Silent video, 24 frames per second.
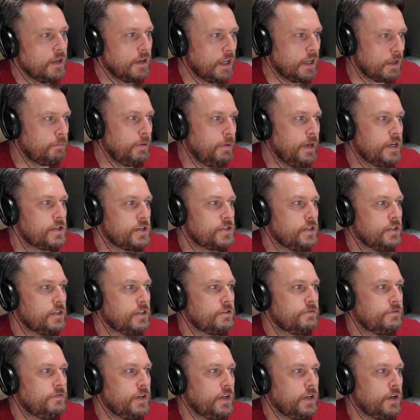Nick Page did
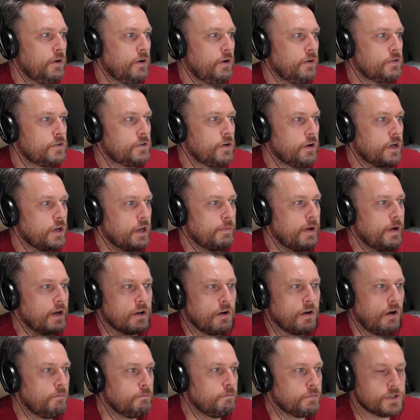this video talking
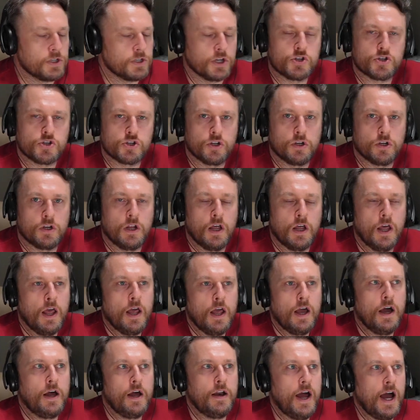about composition
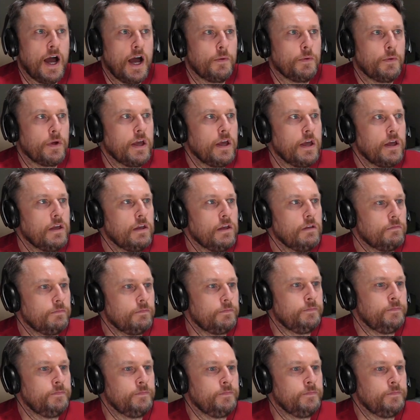and how he